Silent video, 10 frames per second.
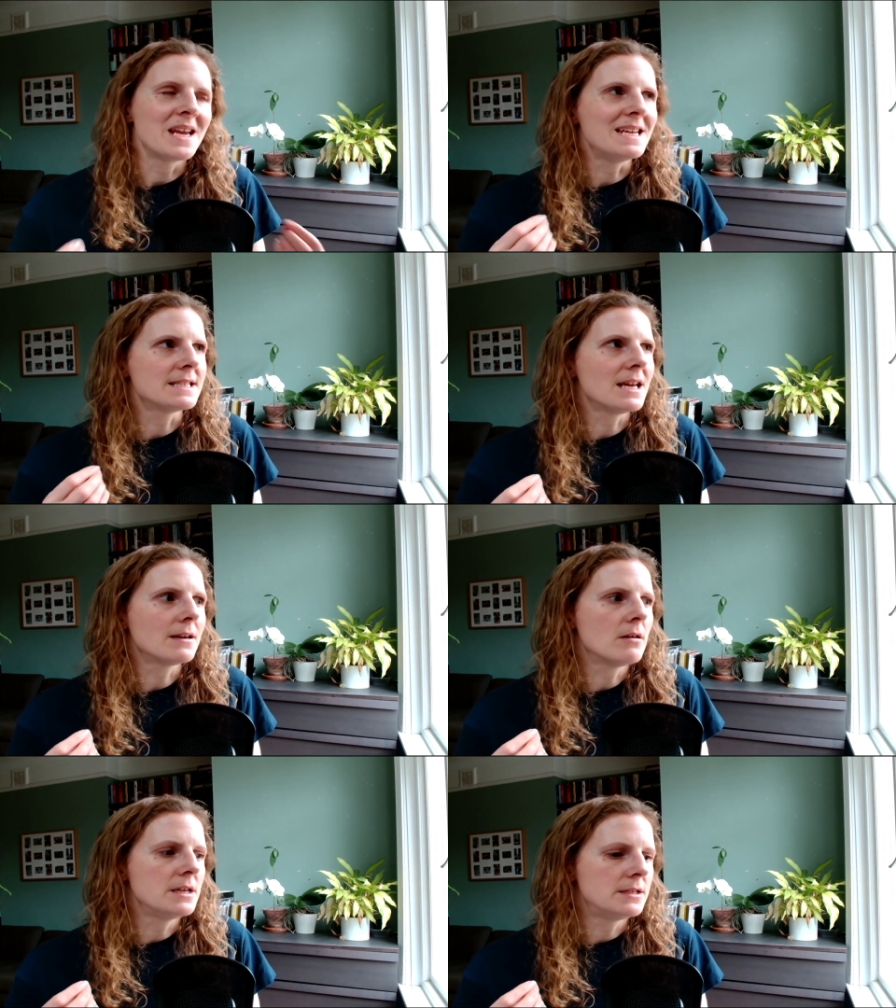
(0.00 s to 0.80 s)
It's
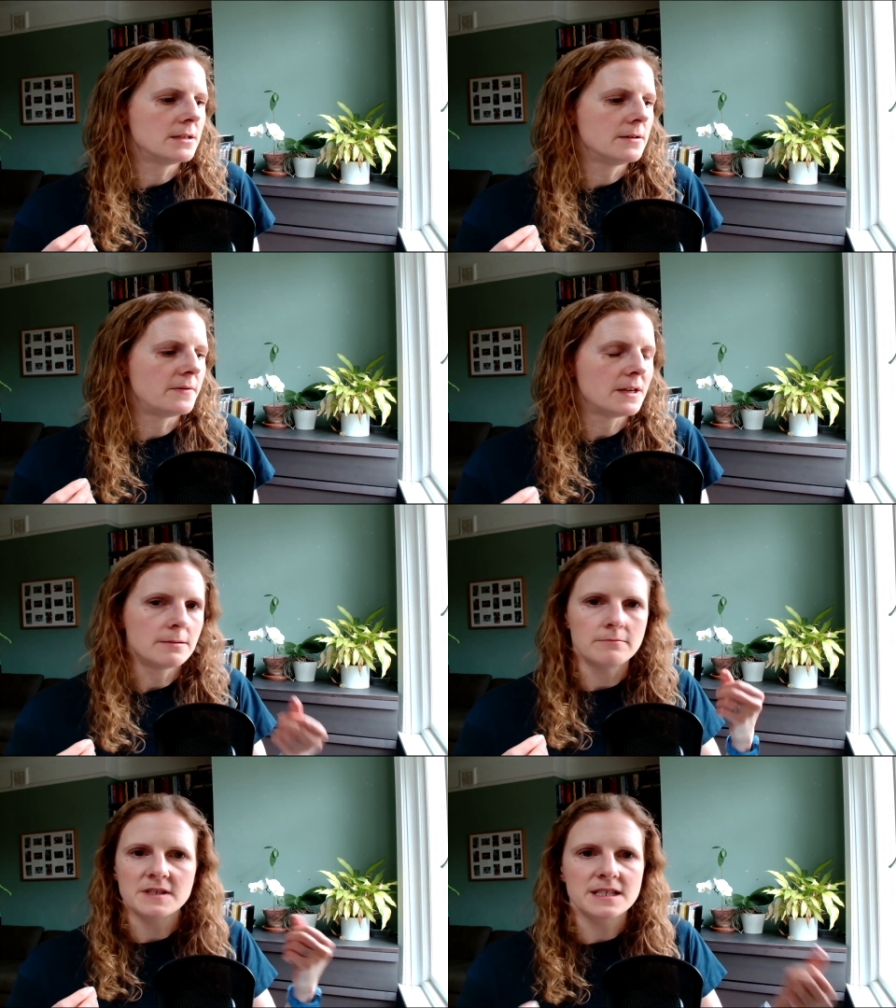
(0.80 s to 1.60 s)
that kind of
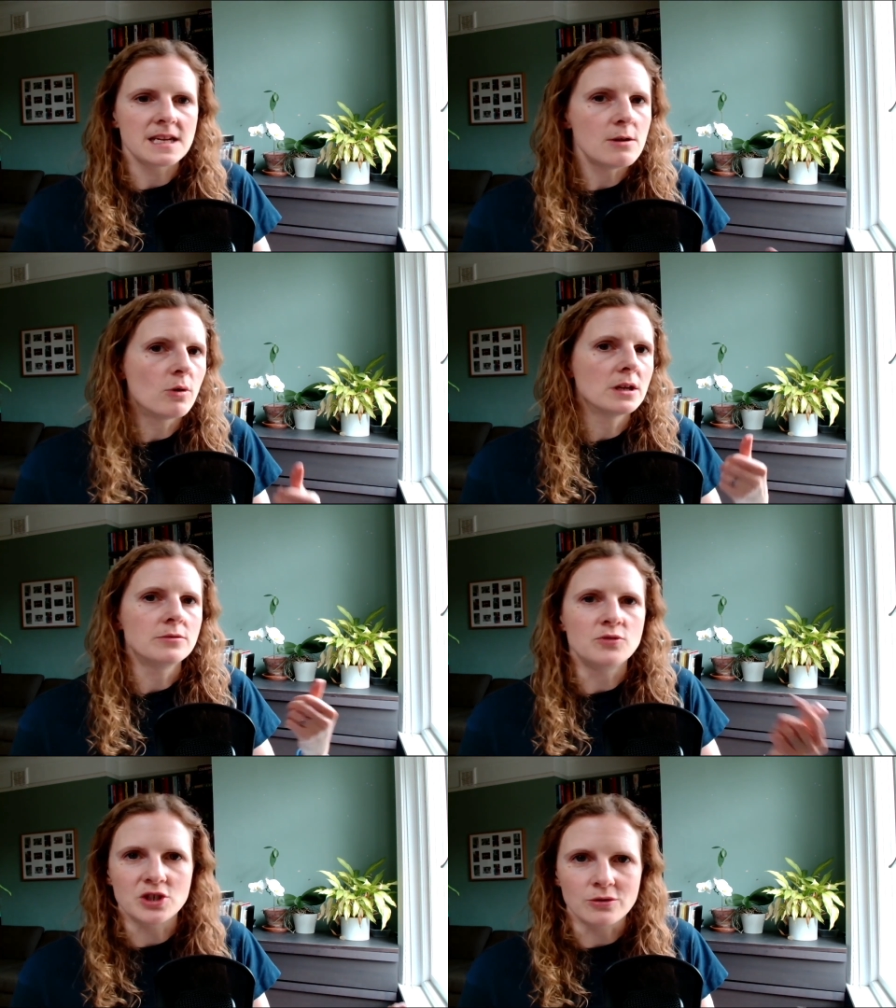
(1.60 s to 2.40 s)
see
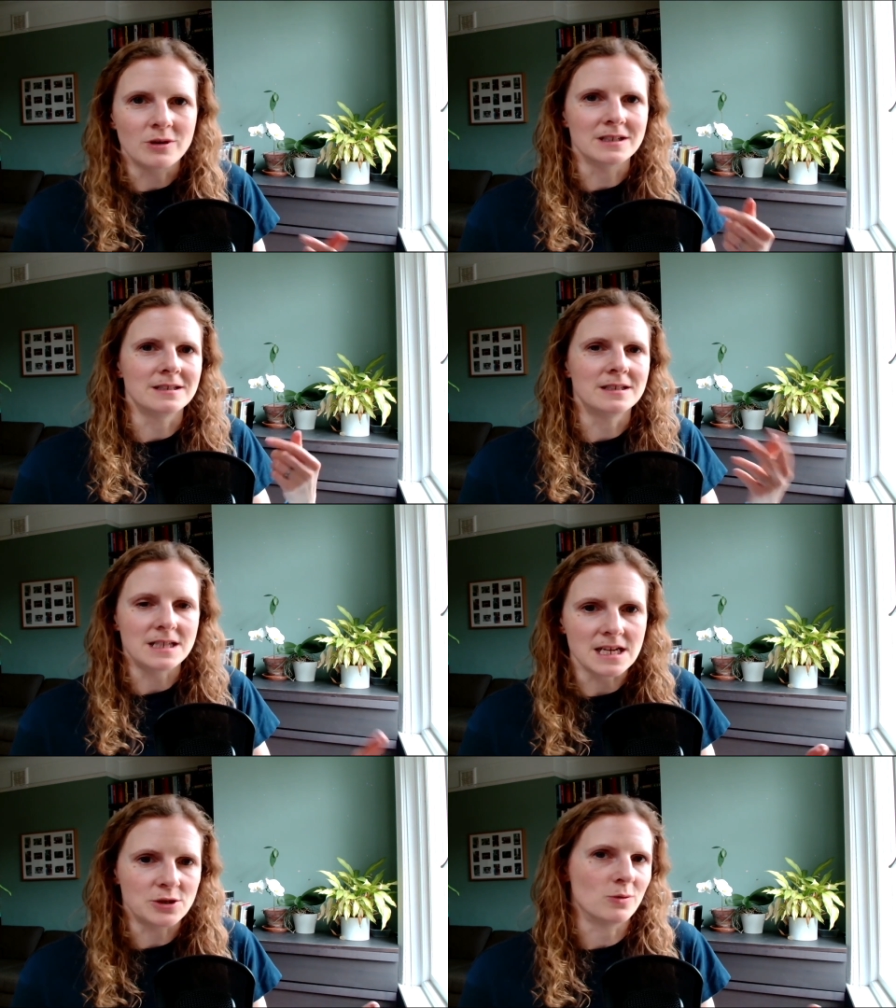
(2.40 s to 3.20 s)
one, do one,
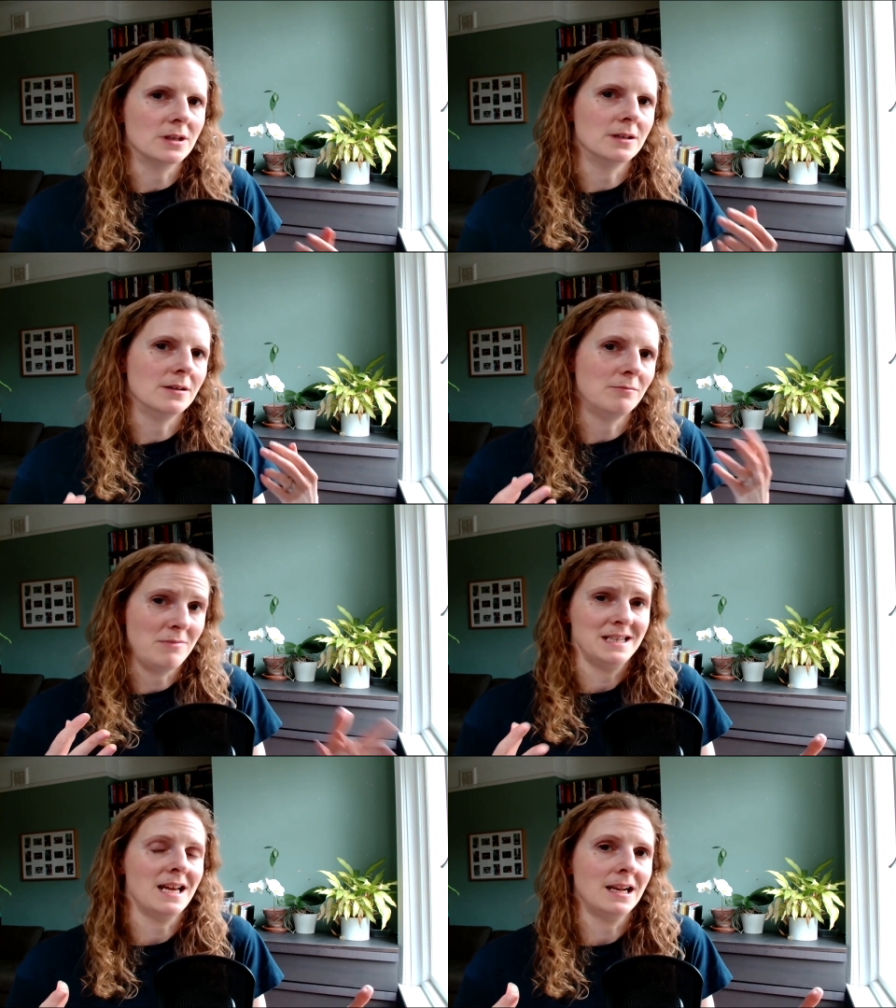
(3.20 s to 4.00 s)
teach one
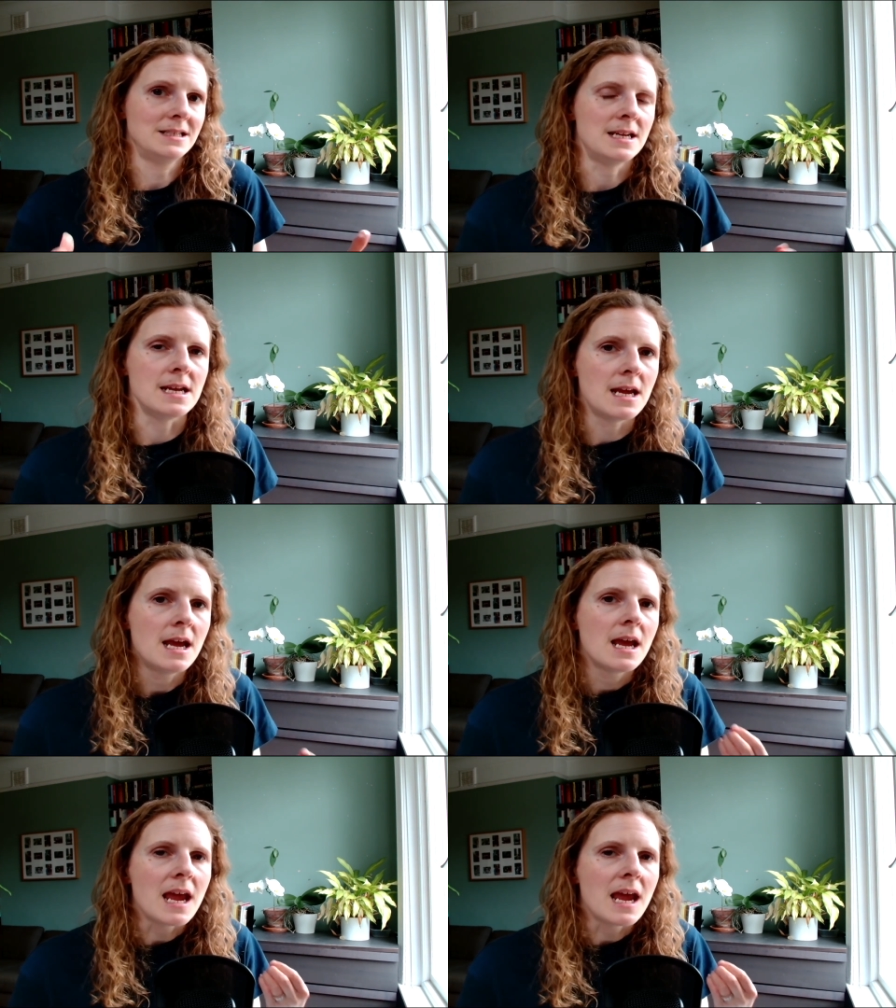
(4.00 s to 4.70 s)
mentality.